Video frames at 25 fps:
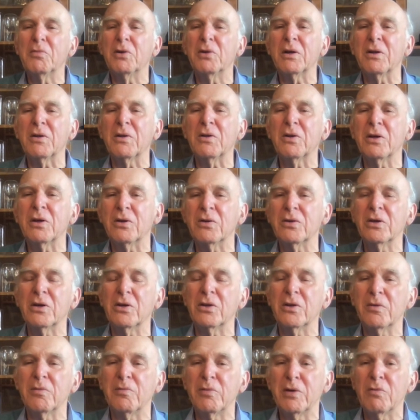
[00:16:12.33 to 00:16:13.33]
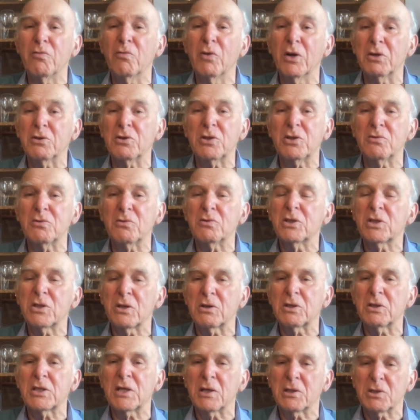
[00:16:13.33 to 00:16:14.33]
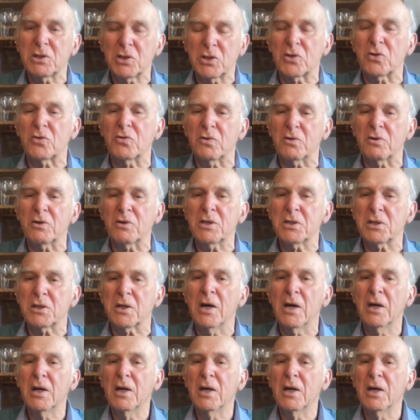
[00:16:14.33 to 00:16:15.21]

But there have been one or two success stories.